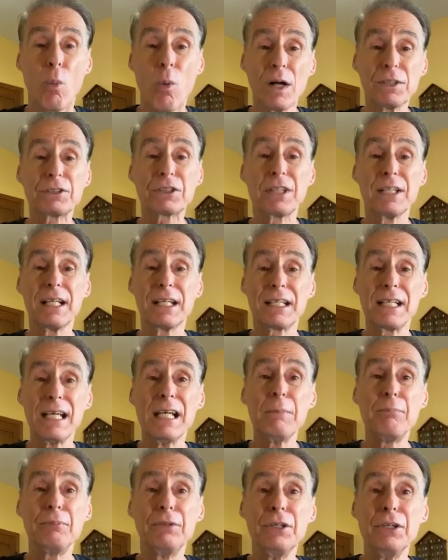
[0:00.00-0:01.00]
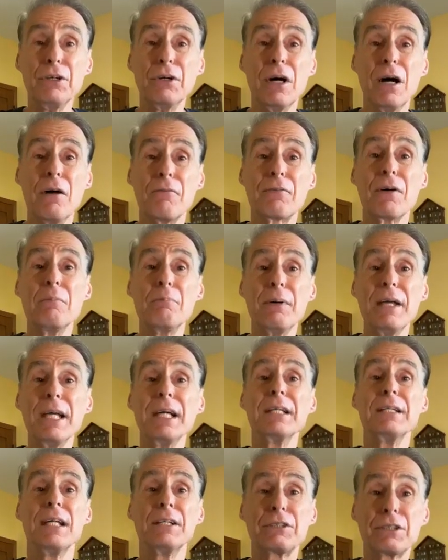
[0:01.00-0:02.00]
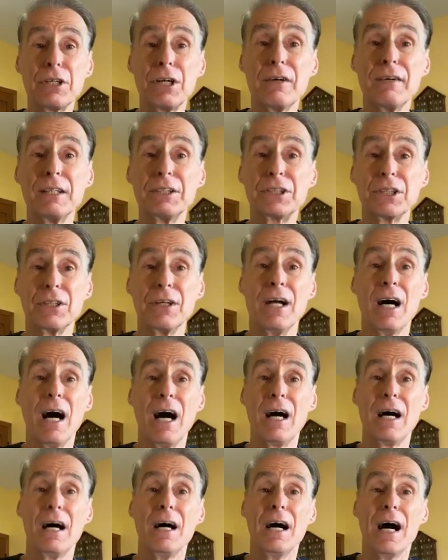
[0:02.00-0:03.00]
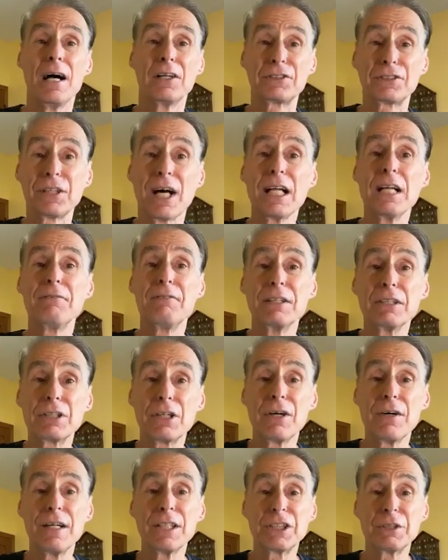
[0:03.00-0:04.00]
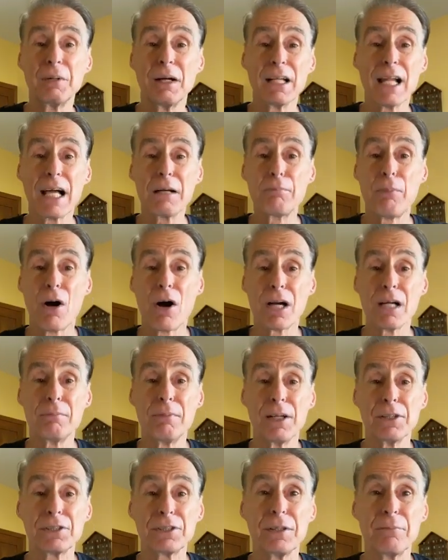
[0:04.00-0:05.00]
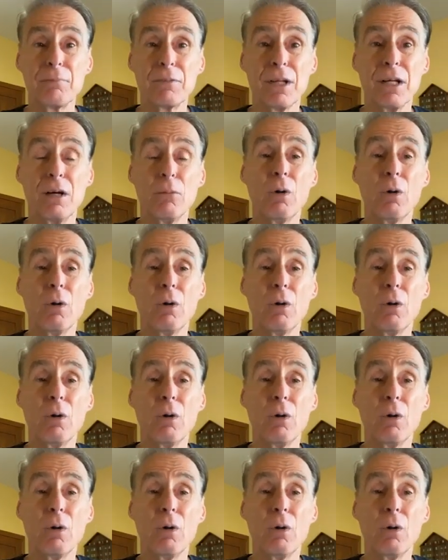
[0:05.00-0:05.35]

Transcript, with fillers: What's going to keep you from being an encourager, a, a son of encouragement like Barnabas?